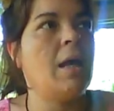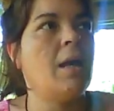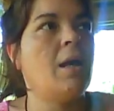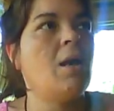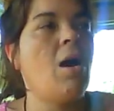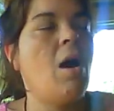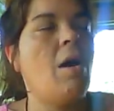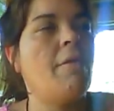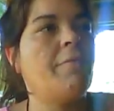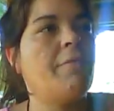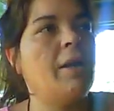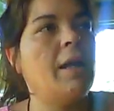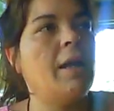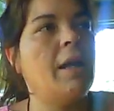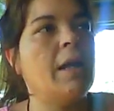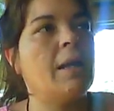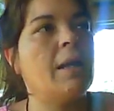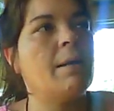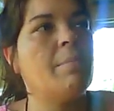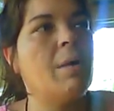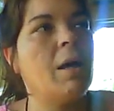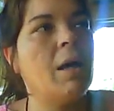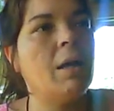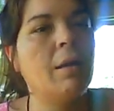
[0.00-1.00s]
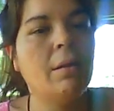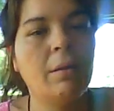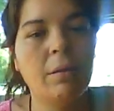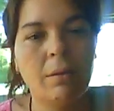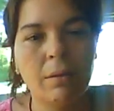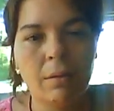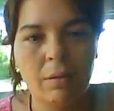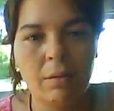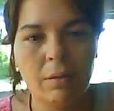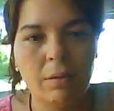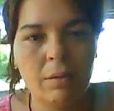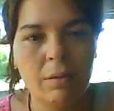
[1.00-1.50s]
coffee enema
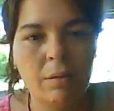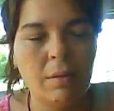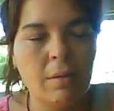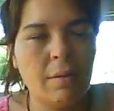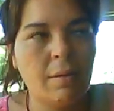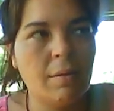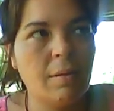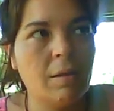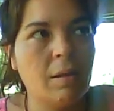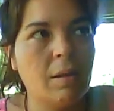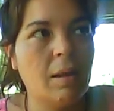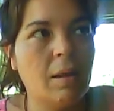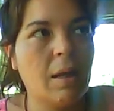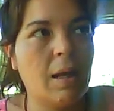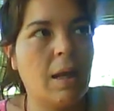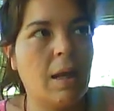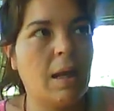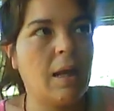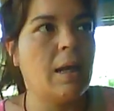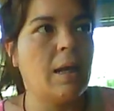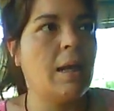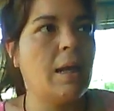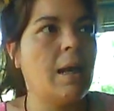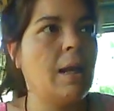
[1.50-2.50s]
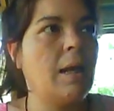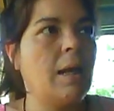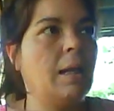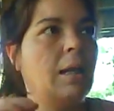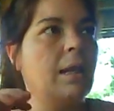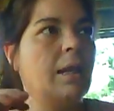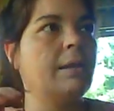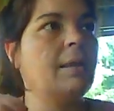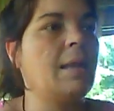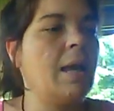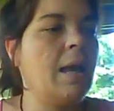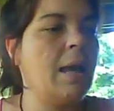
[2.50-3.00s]
and
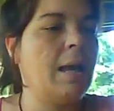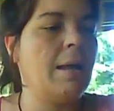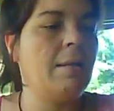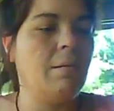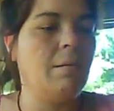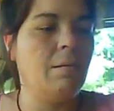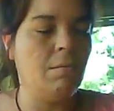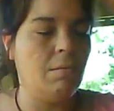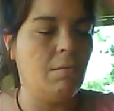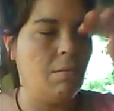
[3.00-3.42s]
let that